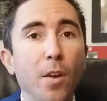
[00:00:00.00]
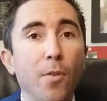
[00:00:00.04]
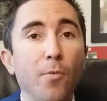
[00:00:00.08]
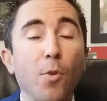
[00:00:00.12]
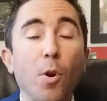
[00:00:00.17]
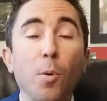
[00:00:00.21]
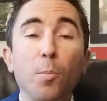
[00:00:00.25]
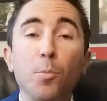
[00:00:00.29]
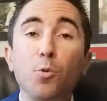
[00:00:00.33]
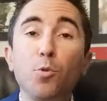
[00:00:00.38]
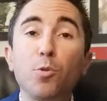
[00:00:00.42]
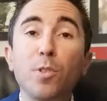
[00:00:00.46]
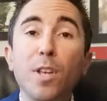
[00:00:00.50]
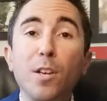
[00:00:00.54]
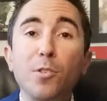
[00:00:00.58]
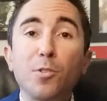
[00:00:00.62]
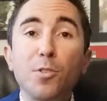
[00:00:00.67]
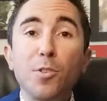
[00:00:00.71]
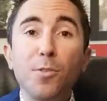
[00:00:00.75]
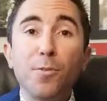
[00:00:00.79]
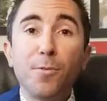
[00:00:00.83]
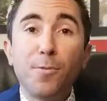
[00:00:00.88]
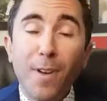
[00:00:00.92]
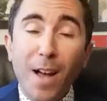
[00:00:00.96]
From
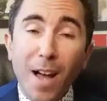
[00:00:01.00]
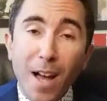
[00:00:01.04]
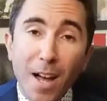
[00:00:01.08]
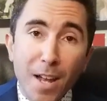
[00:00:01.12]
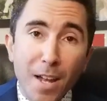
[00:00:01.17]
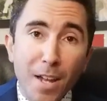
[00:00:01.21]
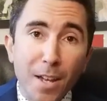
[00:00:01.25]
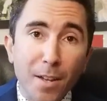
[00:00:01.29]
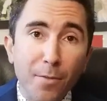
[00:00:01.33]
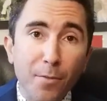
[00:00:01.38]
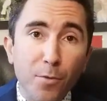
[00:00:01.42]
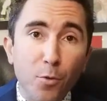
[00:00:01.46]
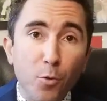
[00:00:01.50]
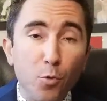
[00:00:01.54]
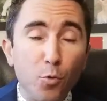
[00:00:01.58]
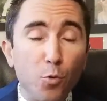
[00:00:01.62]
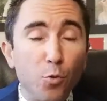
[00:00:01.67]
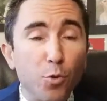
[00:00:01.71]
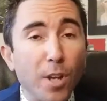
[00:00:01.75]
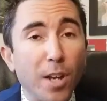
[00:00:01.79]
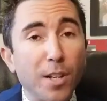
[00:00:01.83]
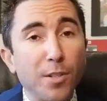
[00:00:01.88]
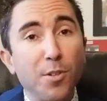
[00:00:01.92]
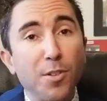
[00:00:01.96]
2005 to
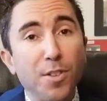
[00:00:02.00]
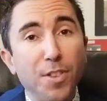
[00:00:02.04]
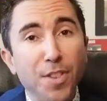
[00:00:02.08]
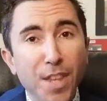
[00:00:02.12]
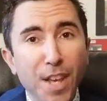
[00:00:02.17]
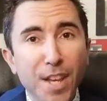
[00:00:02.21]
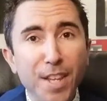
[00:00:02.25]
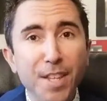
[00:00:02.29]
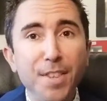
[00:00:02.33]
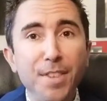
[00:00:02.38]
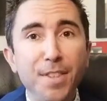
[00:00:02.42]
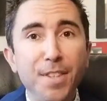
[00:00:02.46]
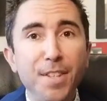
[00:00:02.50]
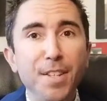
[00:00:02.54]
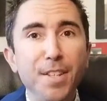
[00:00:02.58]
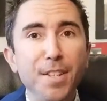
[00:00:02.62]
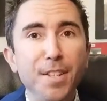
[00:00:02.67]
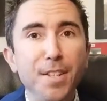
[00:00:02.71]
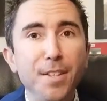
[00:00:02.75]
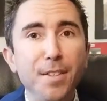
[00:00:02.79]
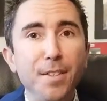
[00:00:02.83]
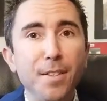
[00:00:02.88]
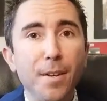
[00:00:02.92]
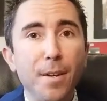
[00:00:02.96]

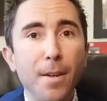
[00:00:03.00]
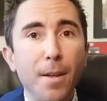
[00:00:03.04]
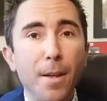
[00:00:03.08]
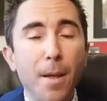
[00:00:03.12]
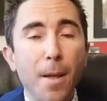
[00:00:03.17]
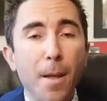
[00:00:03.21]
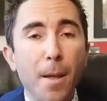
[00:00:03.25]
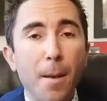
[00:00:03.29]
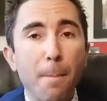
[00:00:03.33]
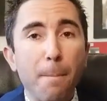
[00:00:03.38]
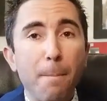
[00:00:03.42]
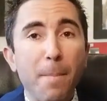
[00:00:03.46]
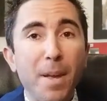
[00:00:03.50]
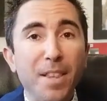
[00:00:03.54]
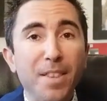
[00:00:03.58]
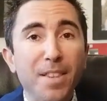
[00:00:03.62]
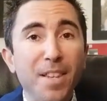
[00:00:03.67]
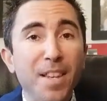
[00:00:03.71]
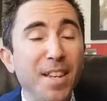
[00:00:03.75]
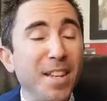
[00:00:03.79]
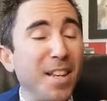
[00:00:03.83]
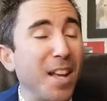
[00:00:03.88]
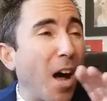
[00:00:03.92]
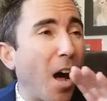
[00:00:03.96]
2019,
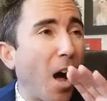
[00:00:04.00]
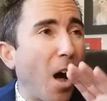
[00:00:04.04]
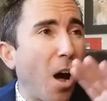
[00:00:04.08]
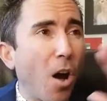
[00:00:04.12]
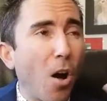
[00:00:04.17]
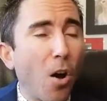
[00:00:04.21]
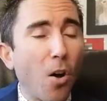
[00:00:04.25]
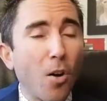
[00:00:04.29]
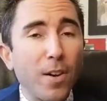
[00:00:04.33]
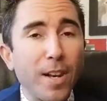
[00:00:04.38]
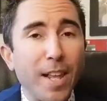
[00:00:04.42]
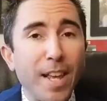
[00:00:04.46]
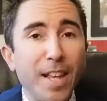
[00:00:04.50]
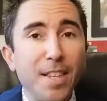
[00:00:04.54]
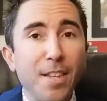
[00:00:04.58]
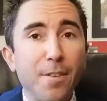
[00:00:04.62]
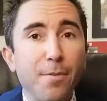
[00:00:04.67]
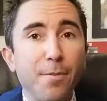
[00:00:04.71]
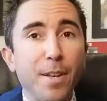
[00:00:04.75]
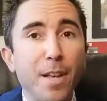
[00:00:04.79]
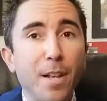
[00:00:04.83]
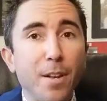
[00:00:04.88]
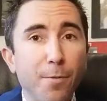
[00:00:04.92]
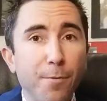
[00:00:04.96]
betting all
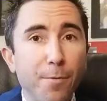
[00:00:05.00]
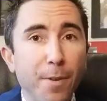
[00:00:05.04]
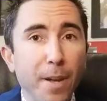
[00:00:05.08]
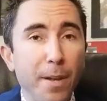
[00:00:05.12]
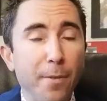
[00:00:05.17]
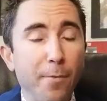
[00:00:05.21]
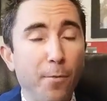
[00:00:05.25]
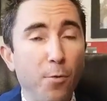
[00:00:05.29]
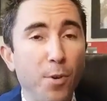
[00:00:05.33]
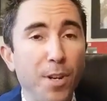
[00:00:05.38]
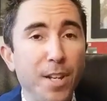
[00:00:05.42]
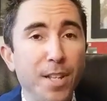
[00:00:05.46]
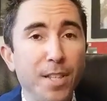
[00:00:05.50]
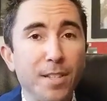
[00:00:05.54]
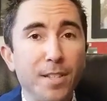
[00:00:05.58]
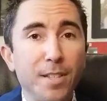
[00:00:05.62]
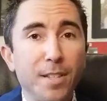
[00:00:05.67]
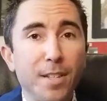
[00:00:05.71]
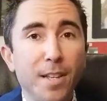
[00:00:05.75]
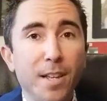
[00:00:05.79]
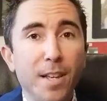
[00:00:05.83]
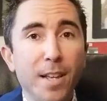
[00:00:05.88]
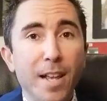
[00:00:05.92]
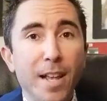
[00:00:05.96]
NFL favorites
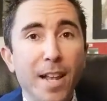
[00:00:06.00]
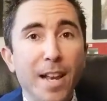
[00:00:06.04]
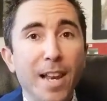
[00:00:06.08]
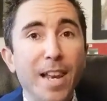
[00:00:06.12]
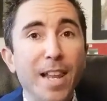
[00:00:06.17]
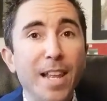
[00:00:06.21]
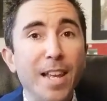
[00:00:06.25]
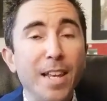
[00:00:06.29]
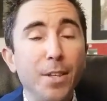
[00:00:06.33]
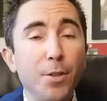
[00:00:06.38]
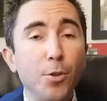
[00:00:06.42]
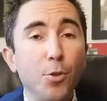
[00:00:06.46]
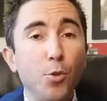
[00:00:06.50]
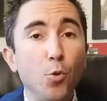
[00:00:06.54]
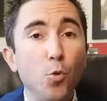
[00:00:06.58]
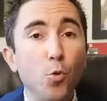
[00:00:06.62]
led to